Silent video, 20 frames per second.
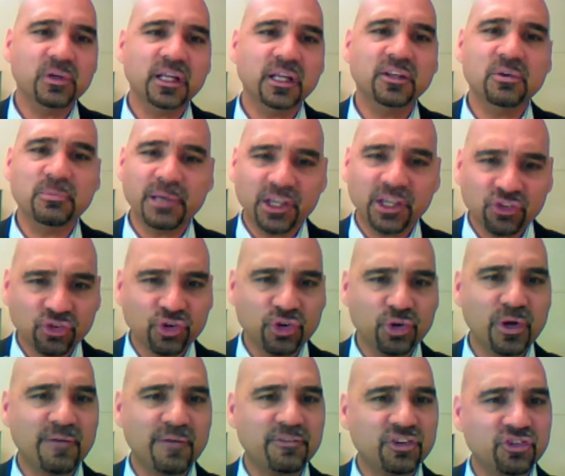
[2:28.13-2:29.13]
You need
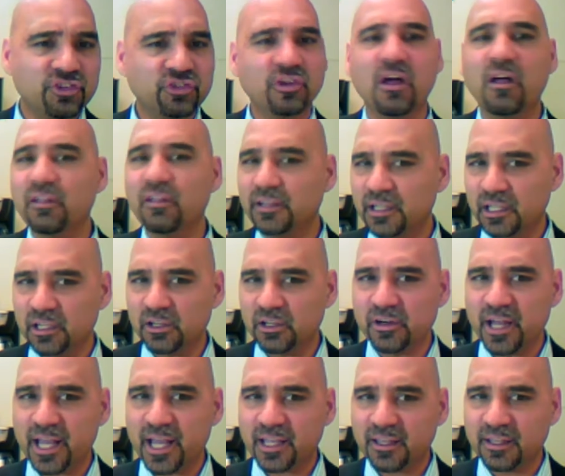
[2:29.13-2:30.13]
to make sure you have a
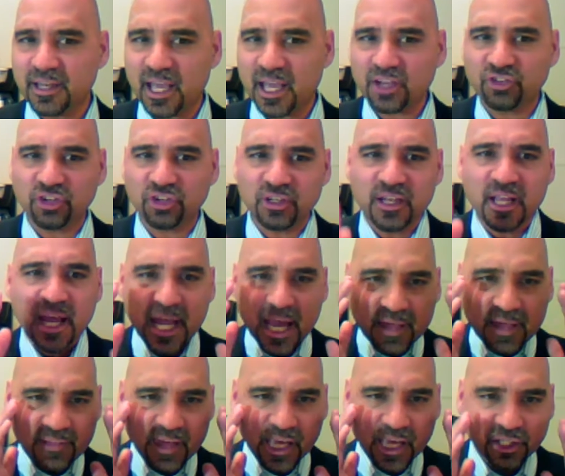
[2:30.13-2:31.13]
solid internet
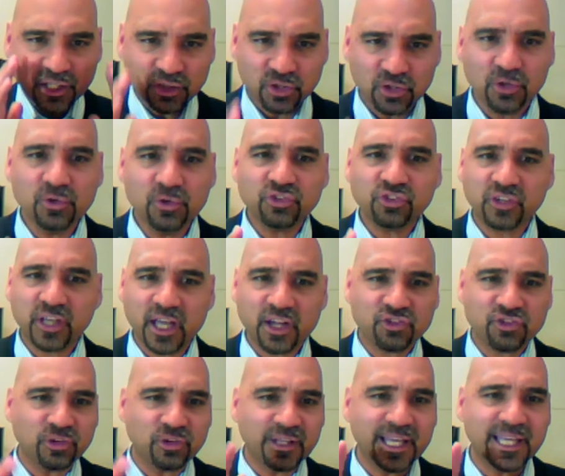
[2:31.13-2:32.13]
connection and that
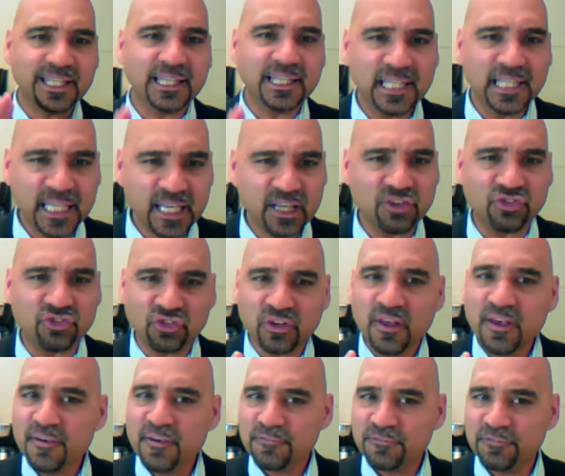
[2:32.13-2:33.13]
you schedule at
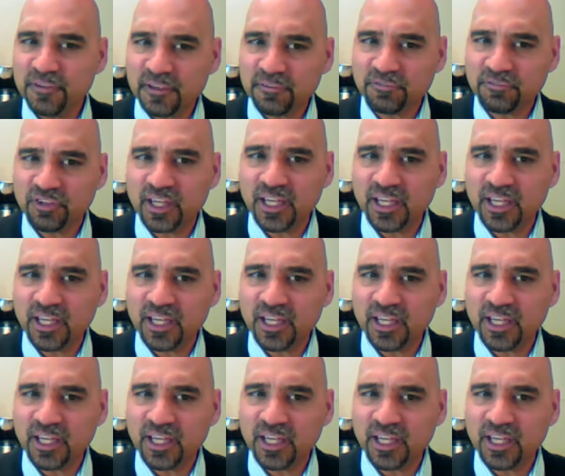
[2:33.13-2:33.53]
least